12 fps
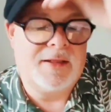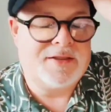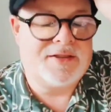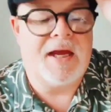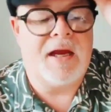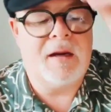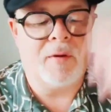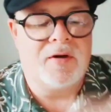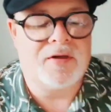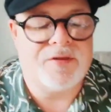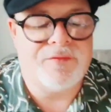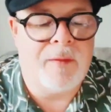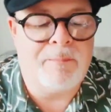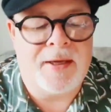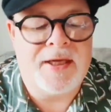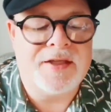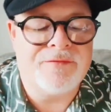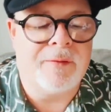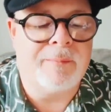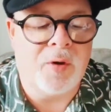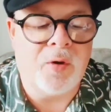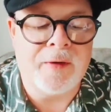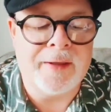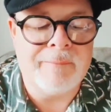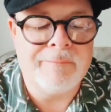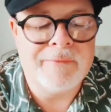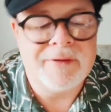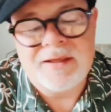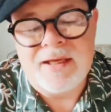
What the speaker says: "So much for a peaceful morning.